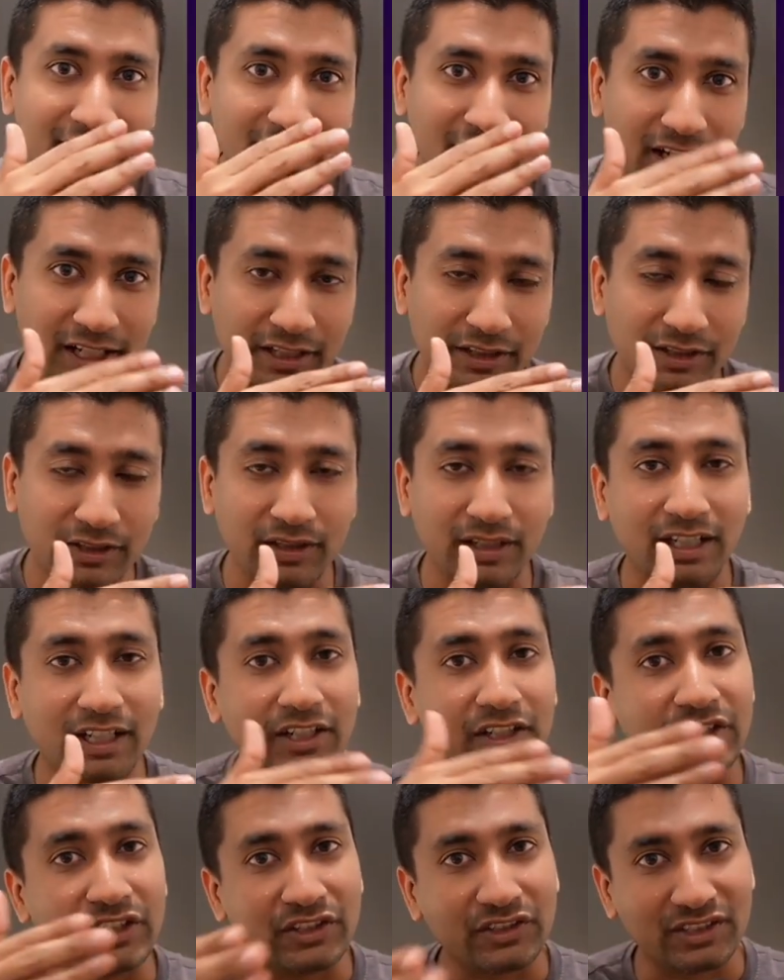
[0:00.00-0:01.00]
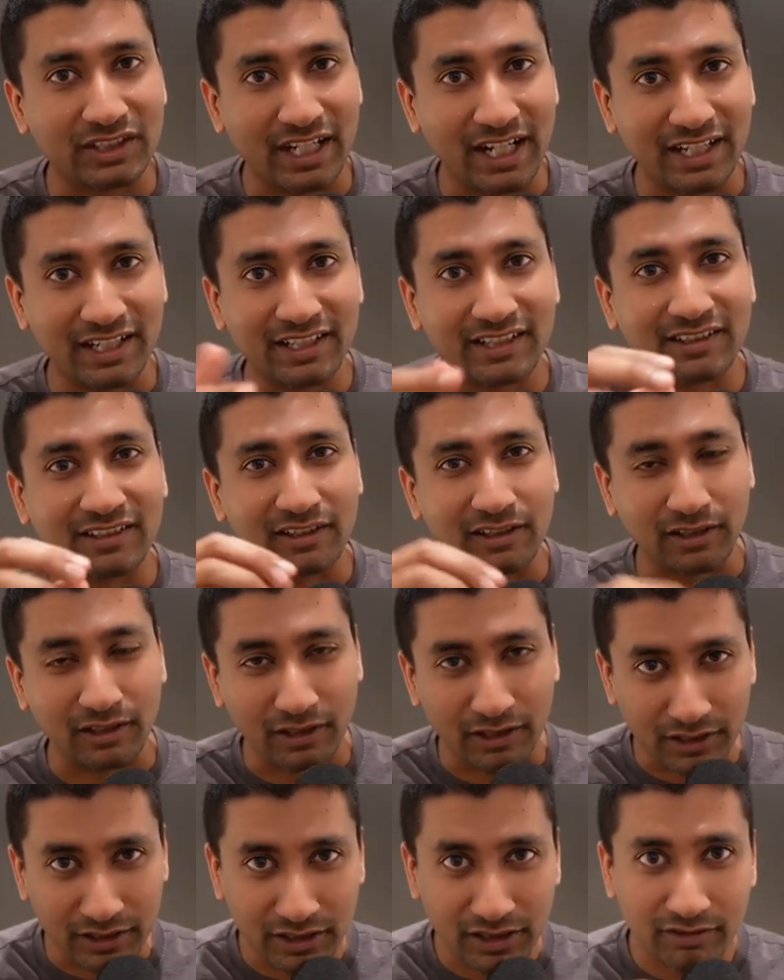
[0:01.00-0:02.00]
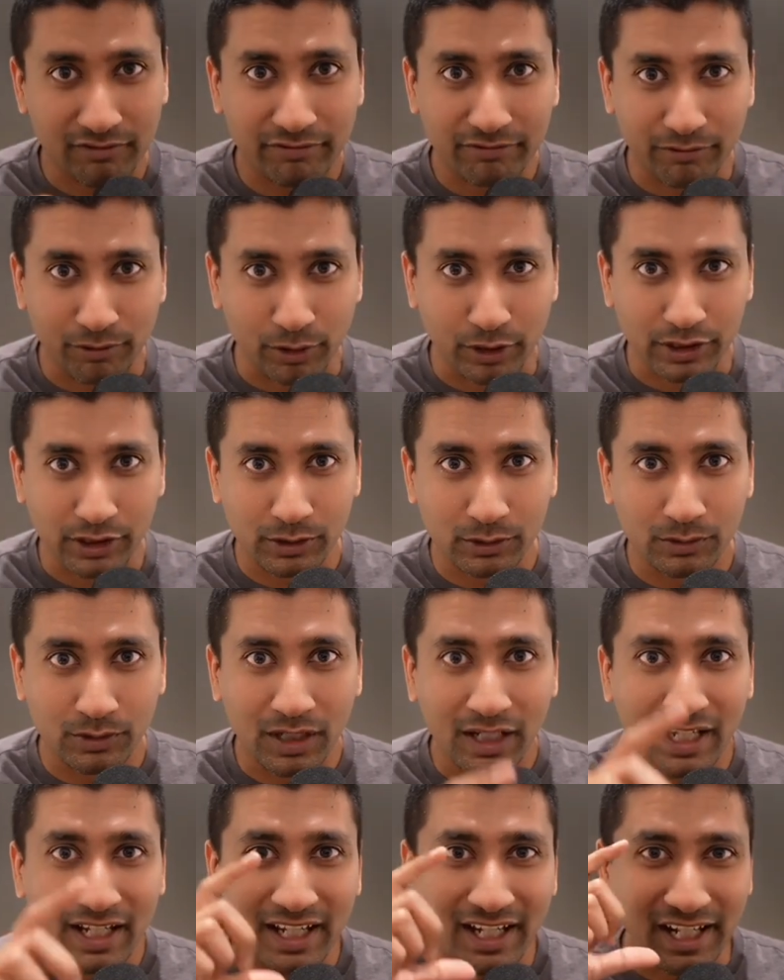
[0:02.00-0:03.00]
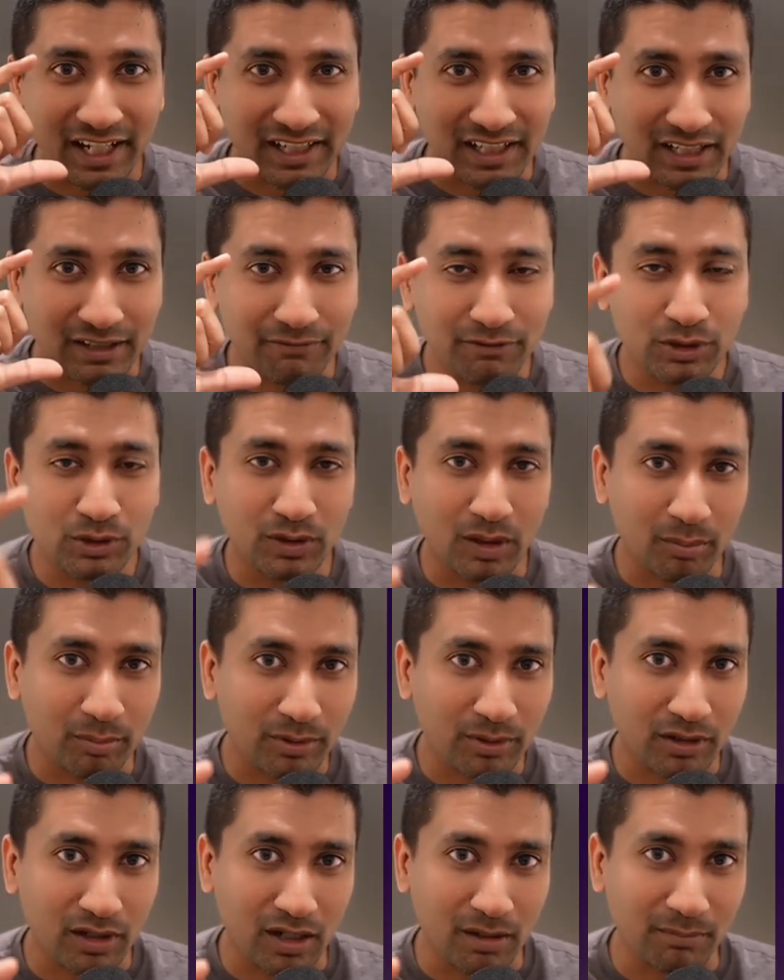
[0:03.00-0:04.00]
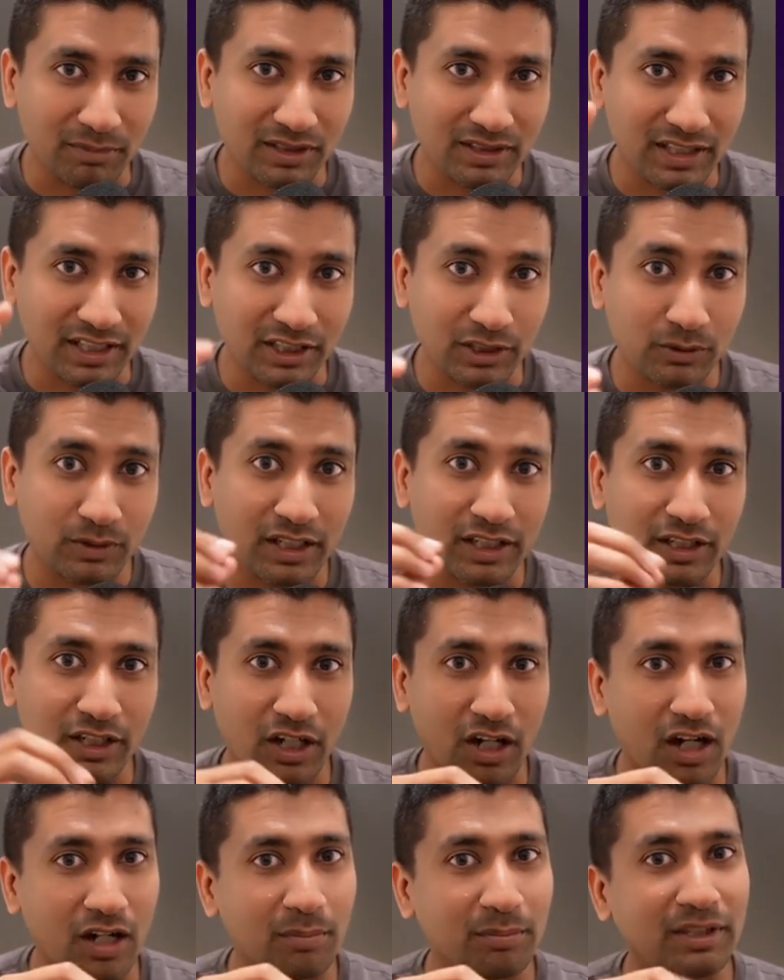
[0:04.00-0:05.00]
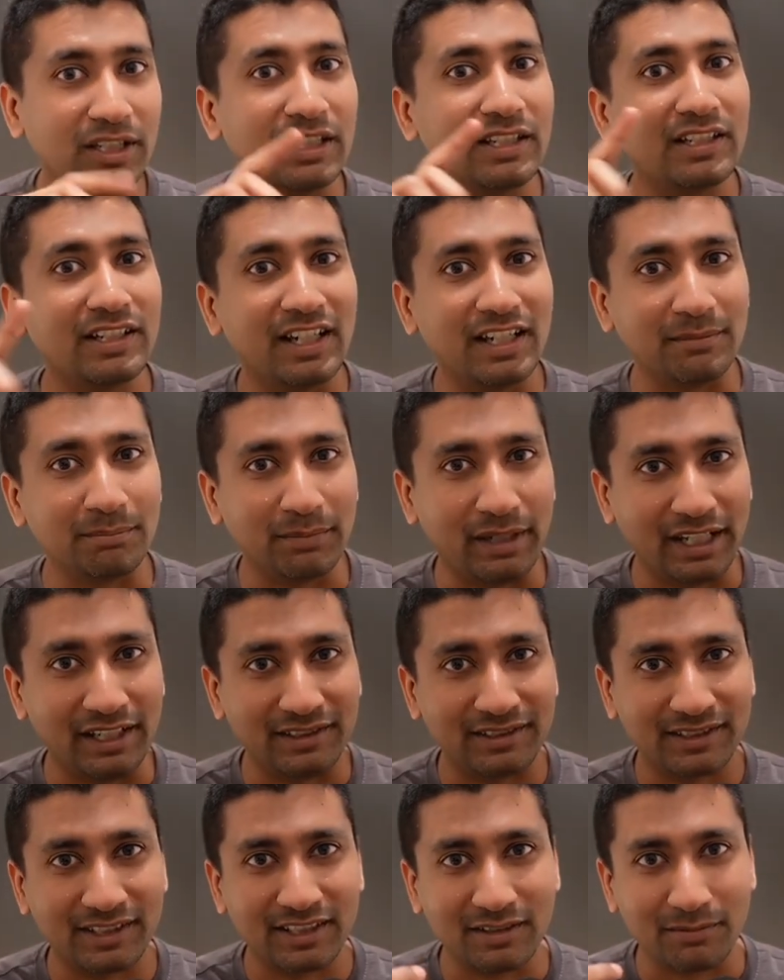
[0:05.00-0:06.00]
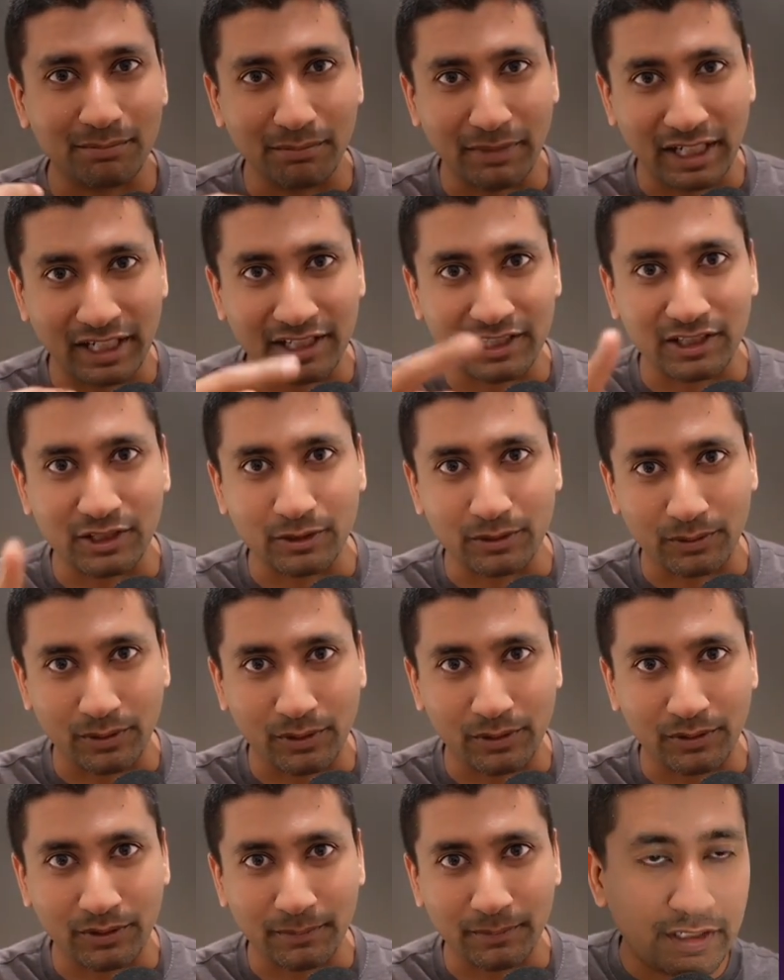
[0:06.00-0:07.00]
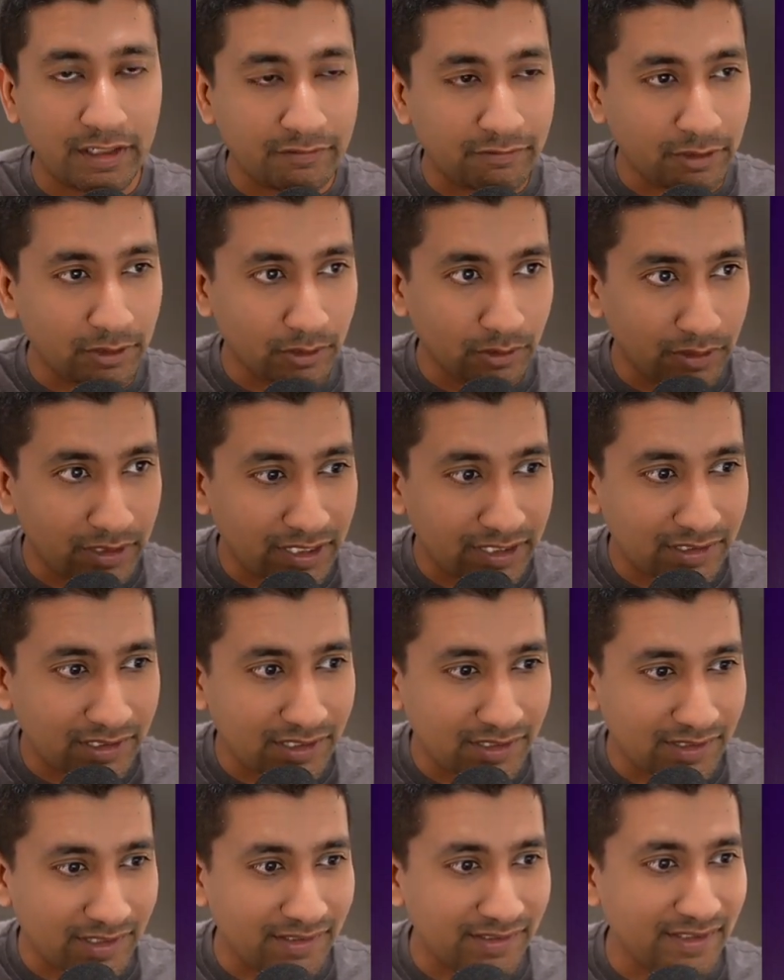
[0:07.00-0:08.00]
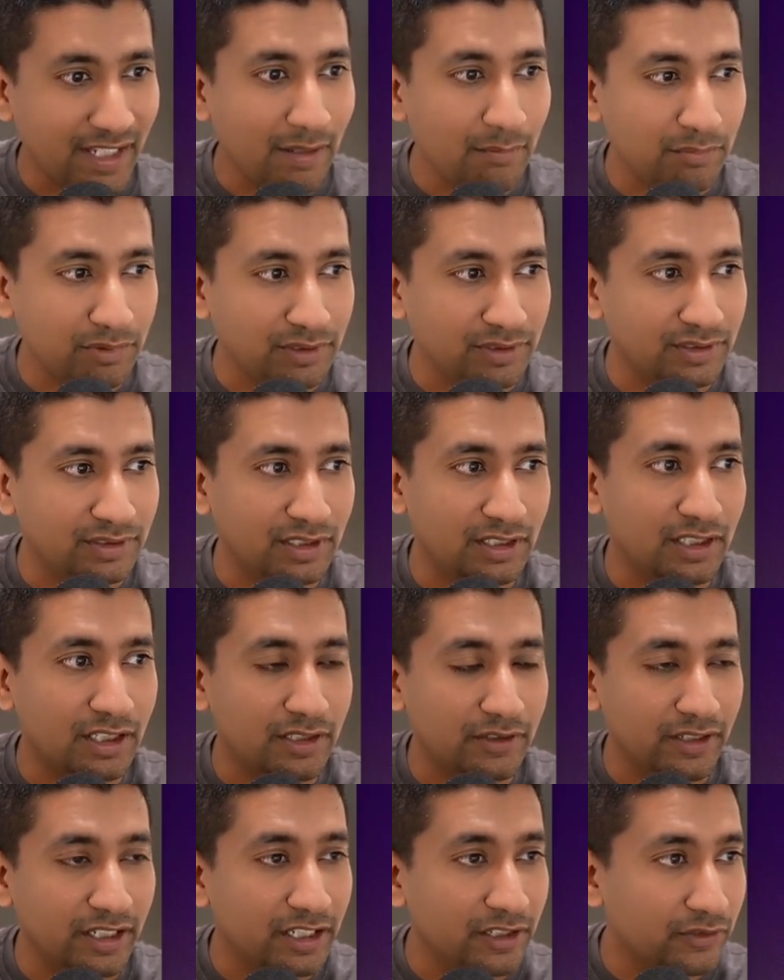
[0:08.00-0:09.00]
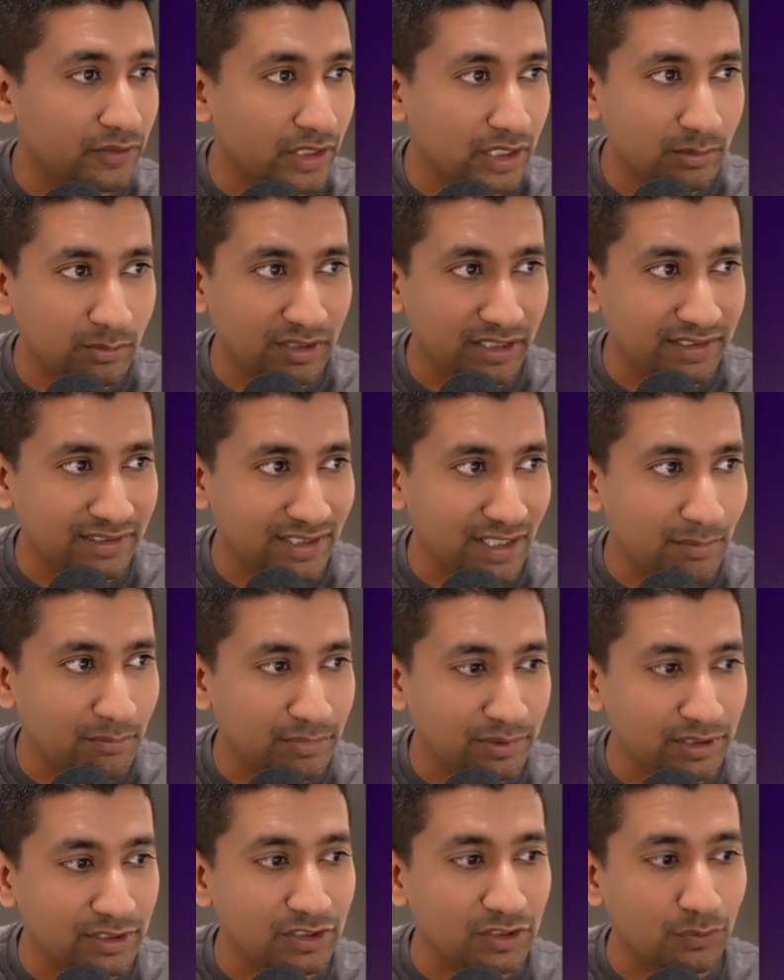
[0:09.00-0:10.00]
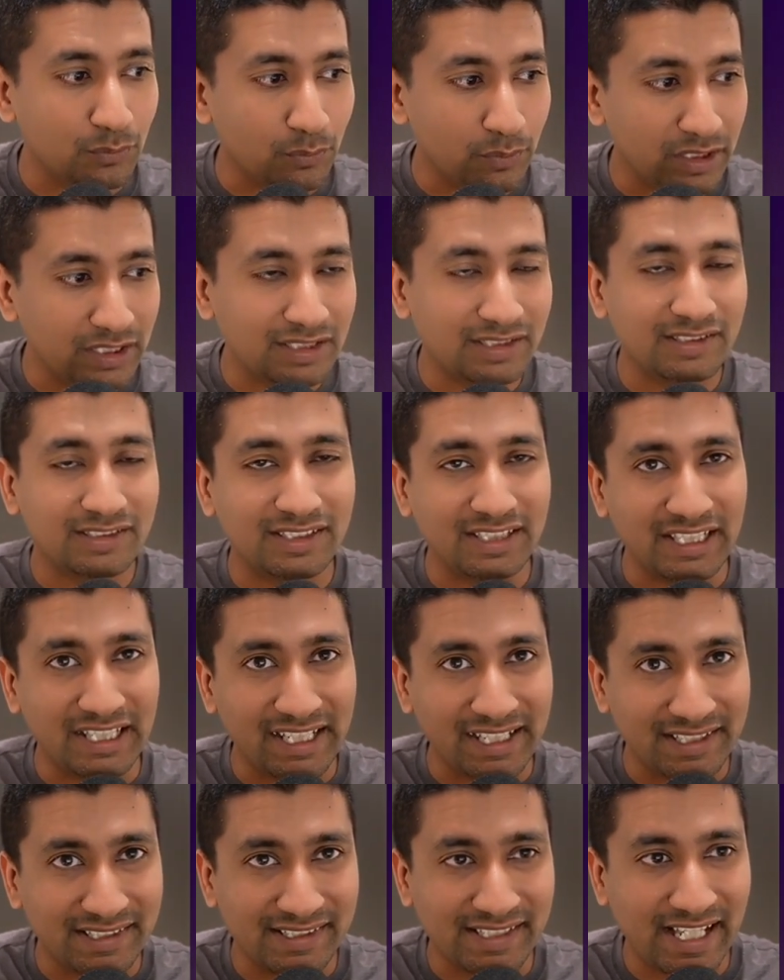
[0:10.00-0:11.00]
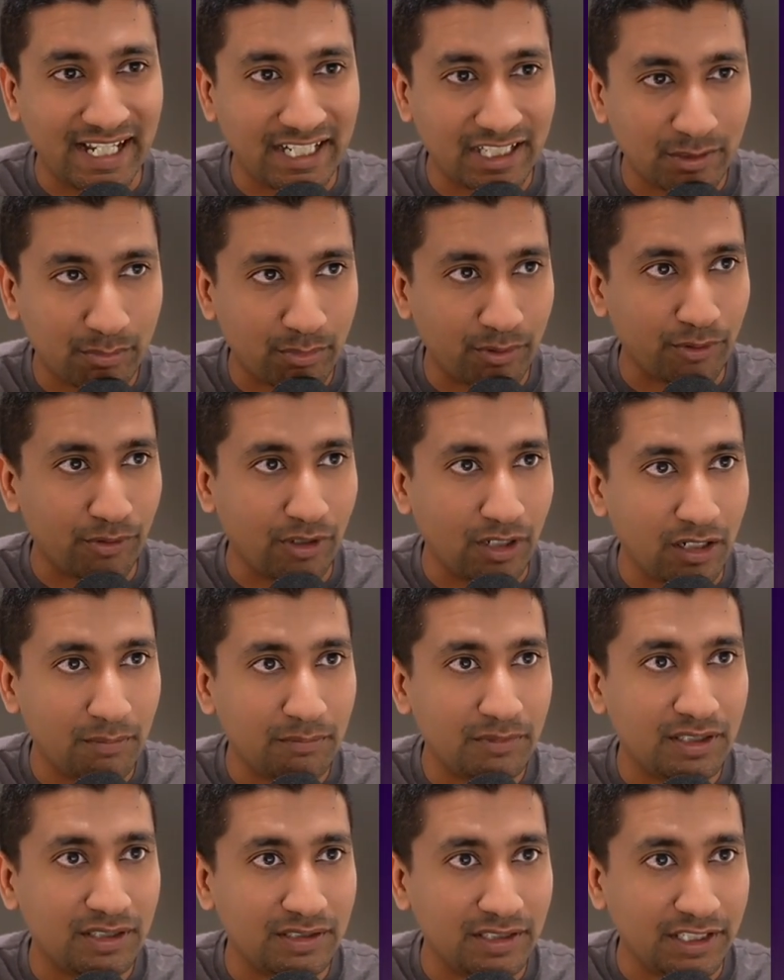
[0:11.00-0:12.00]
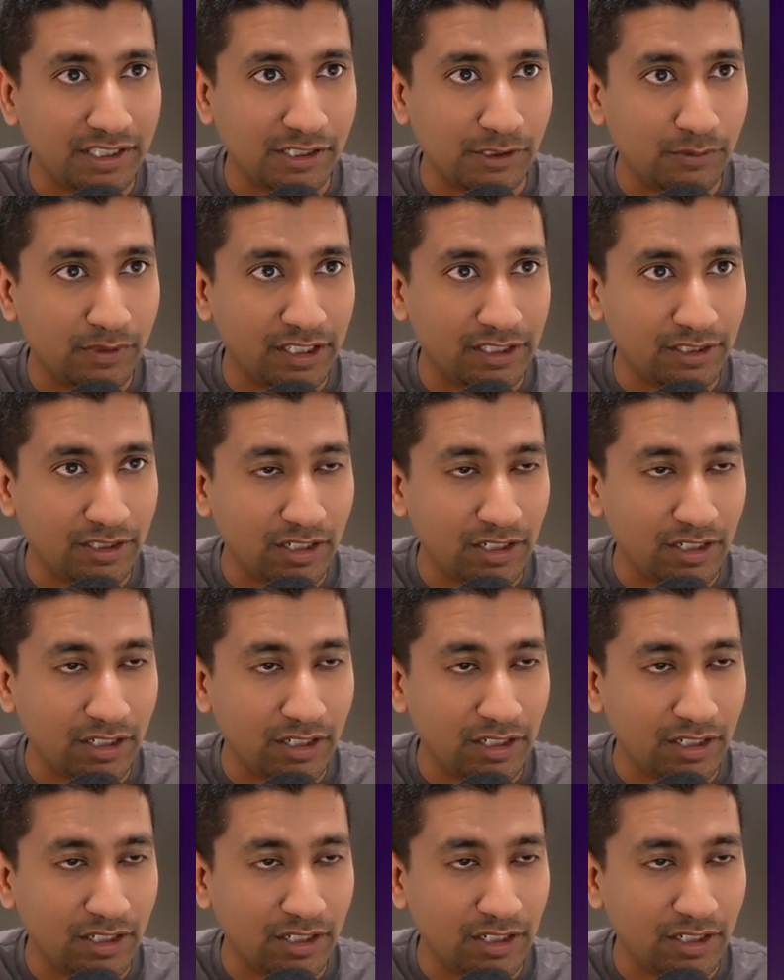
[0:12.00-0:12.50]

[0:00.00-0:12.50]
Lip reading: It is going to understand it, learn it for you, and give you a prompt that you can copy and paste it and make it your own. if you look at these examples, there are incredible examples with the exact prompt that you can